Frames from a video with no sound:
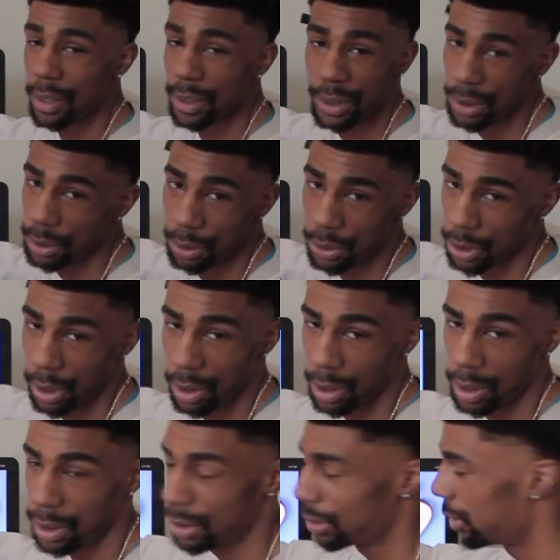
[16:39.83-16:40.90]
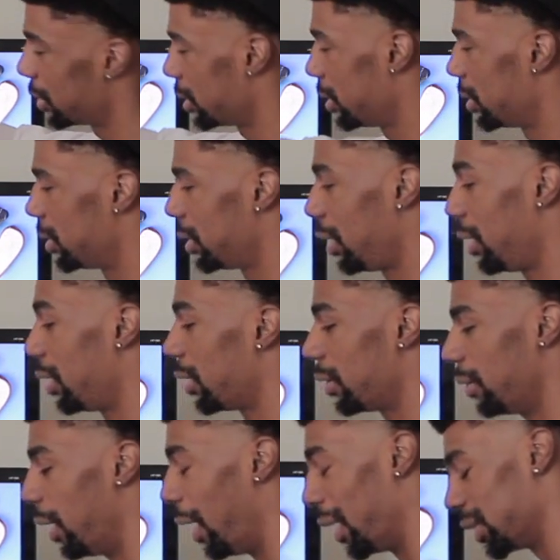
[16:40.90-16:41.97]
excuse all of this. This is 10. I
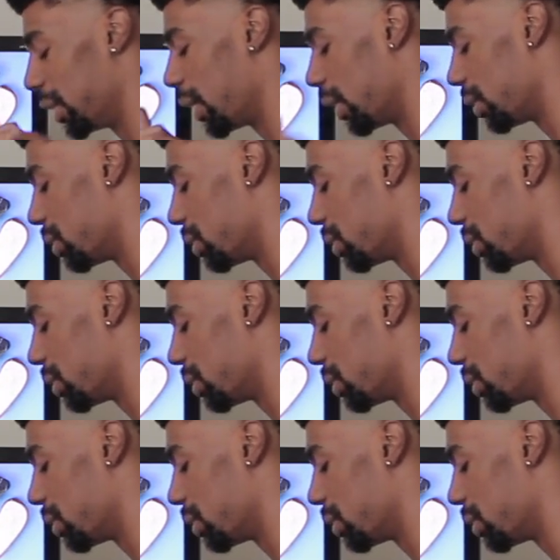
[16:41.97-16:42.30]
actually got